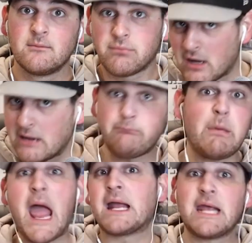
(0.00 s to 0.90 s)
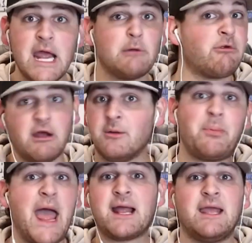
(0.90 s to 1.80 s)
Bring him back in. Reel it
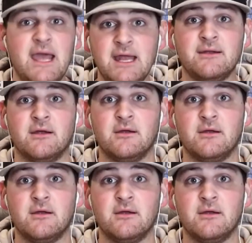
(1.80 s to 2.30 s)
back in.